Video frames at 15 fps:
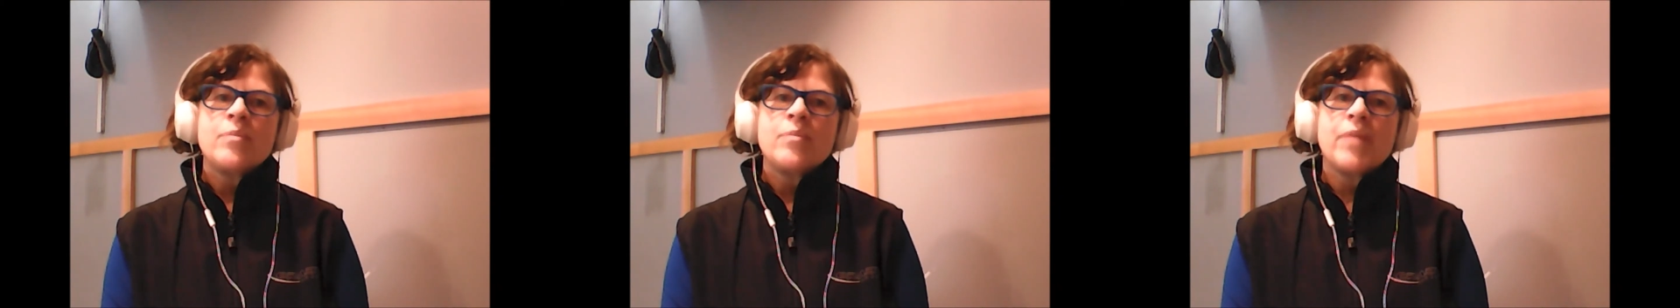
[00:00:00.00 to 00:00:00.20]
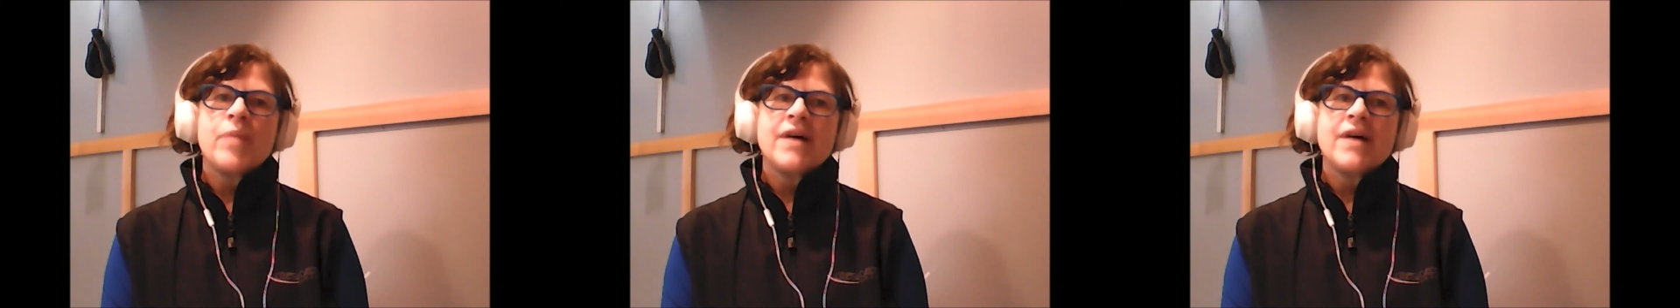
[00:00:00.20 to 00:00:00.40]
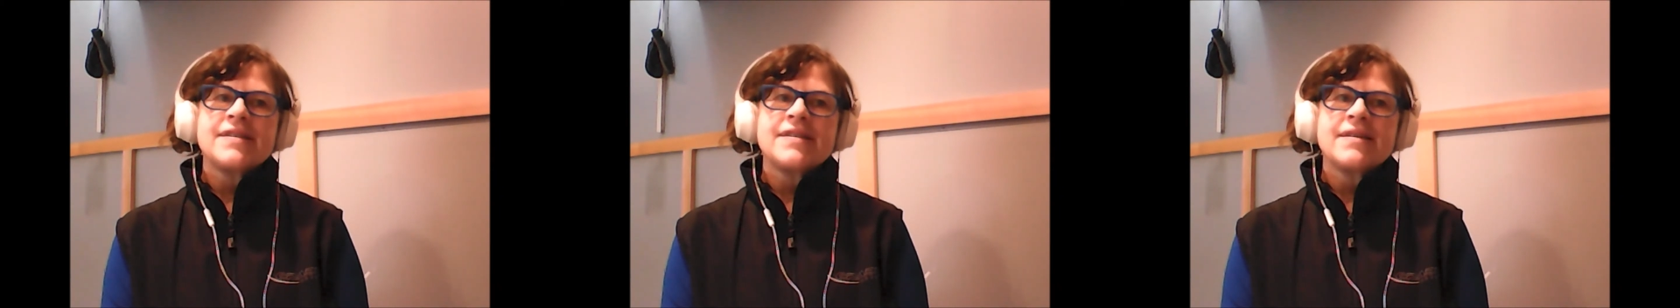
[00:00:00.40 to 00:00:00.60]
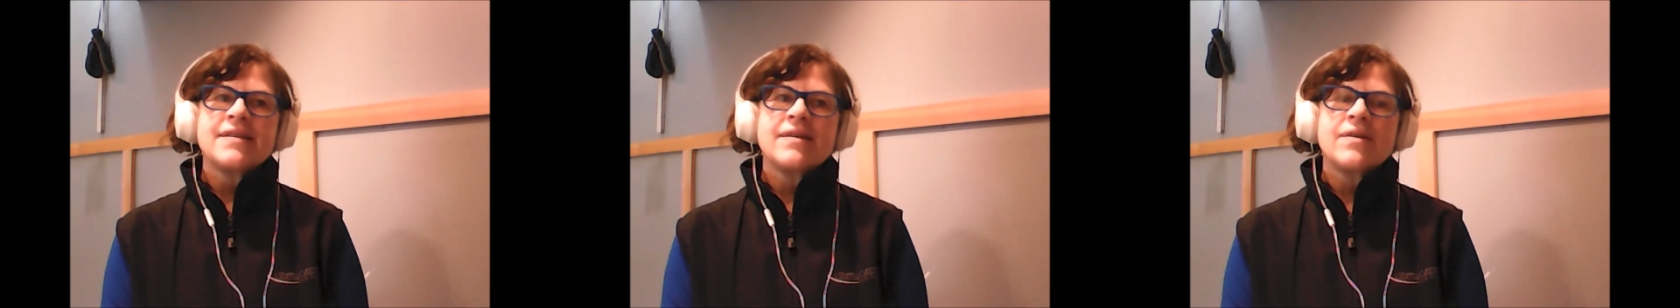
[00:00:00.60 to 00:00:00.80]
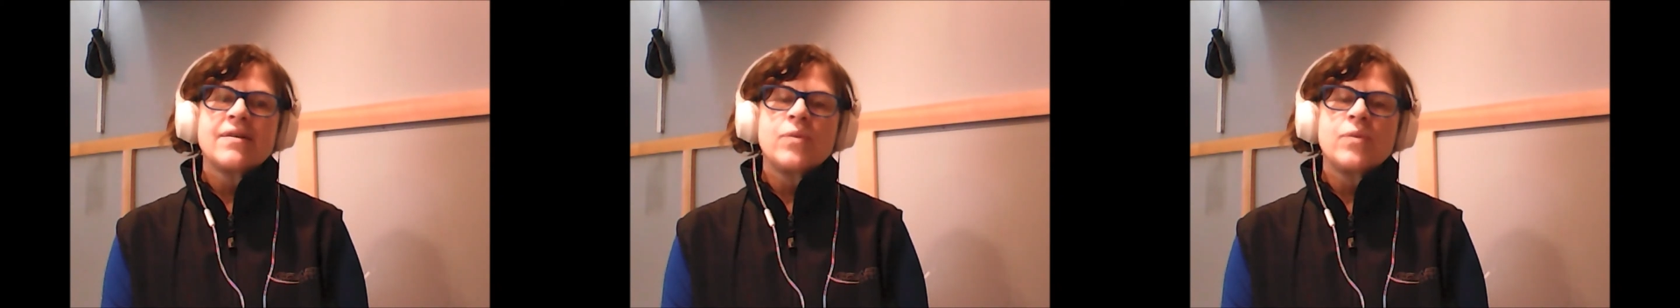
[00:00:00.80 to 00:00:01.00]
But
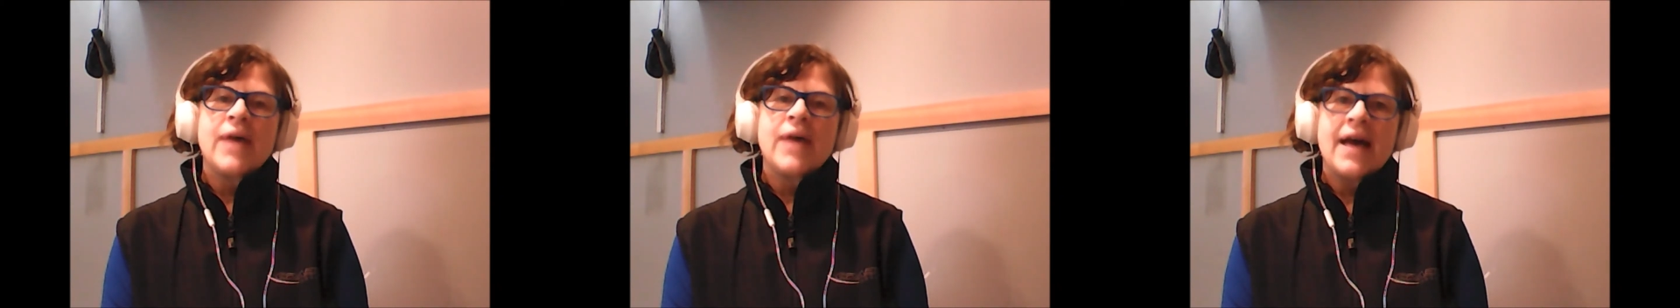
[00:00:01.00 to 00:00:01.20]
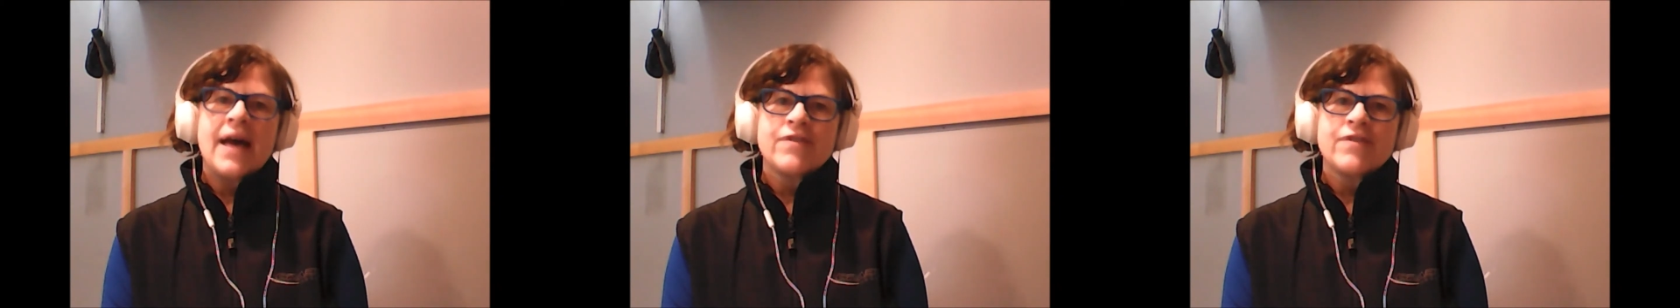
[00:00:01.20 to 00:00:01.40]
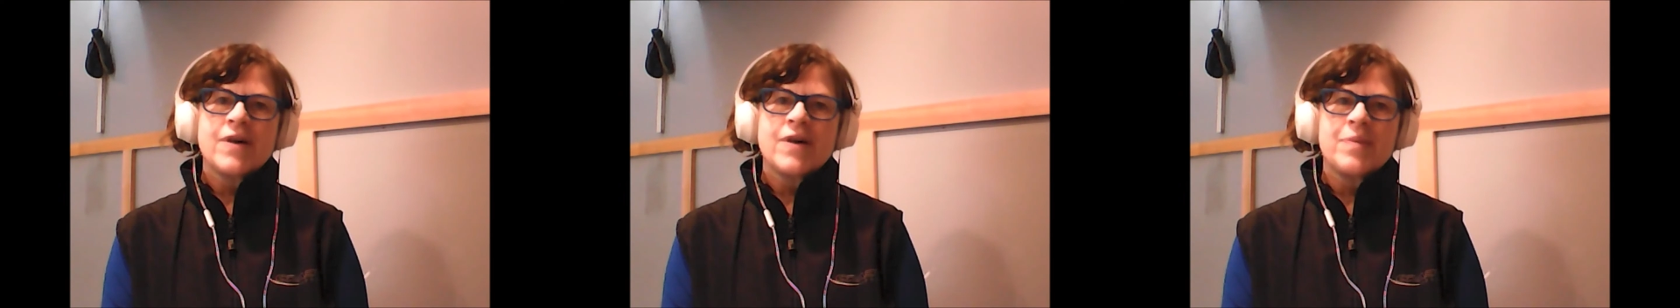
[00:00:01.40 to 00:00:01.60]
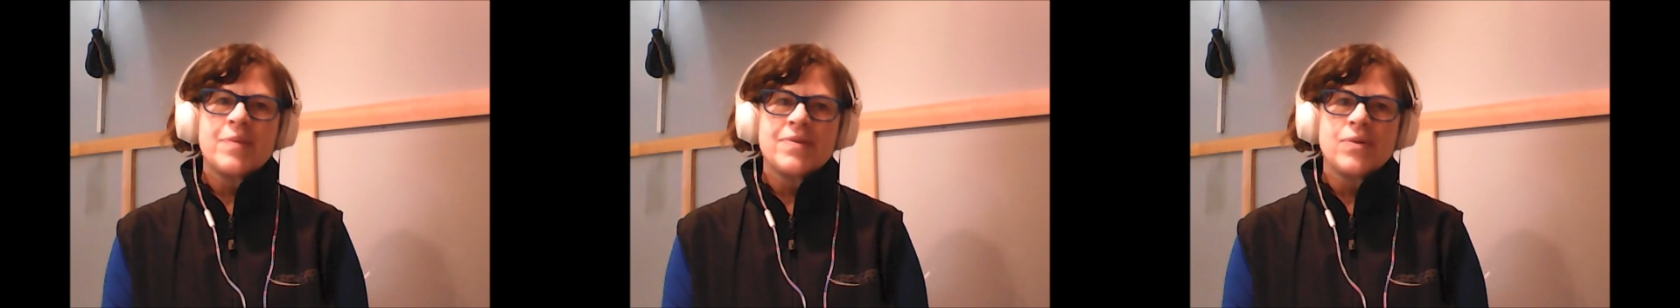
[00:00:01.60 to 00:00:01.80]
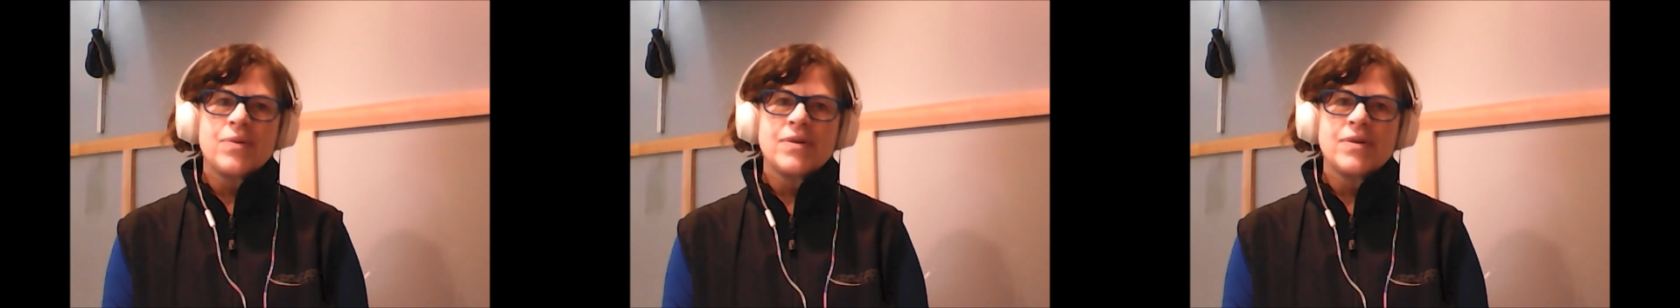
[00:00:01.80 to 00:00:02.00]
we have come
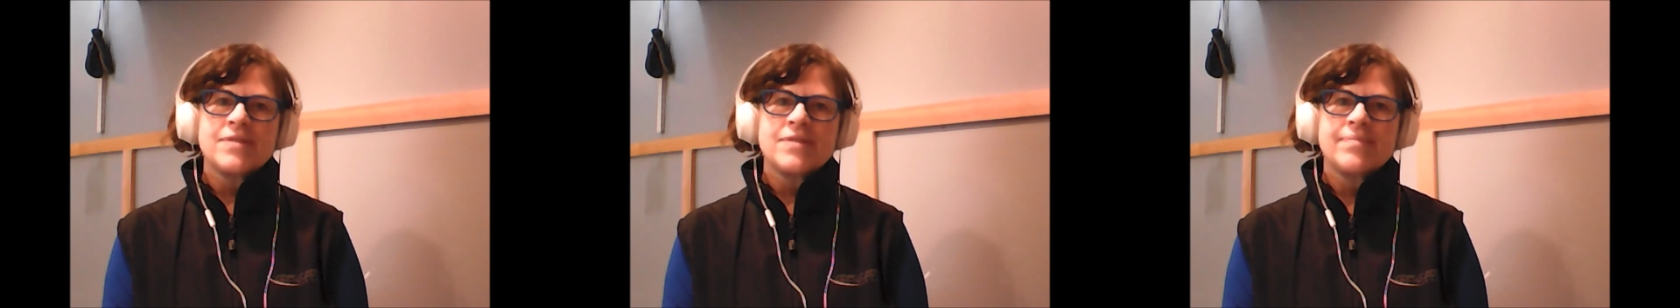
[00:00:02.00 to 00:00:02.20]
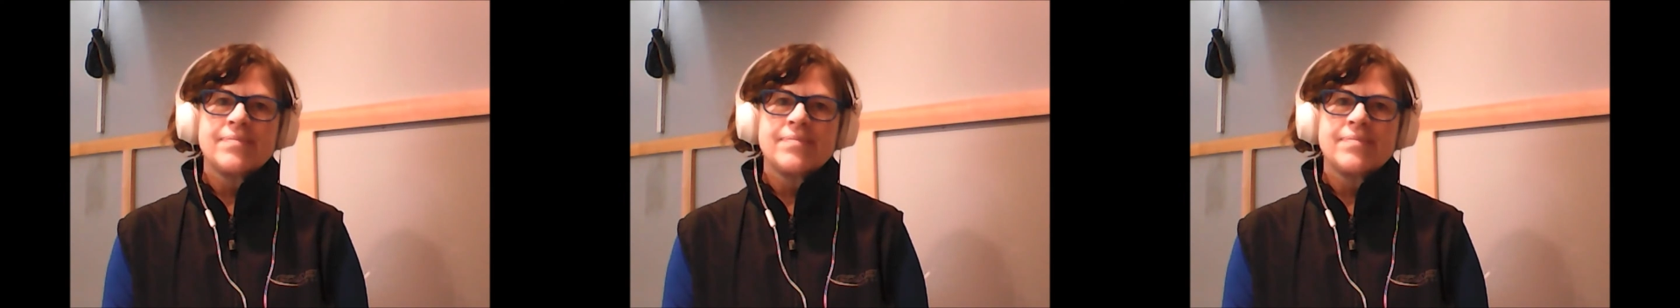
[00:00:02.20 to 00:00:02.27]
through it,